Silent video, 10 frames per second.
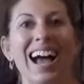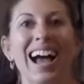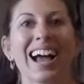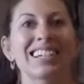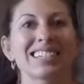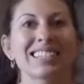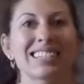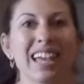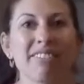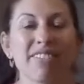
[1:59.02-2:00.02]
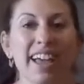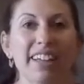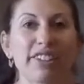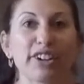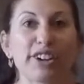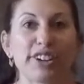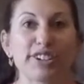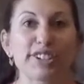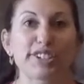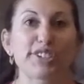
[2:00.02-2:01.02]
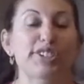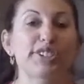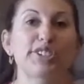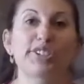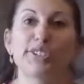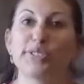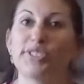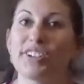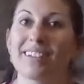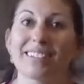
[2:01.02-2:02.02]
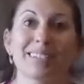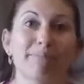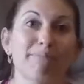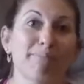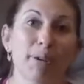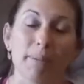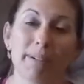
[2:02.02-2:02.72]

I just never had the courage to just put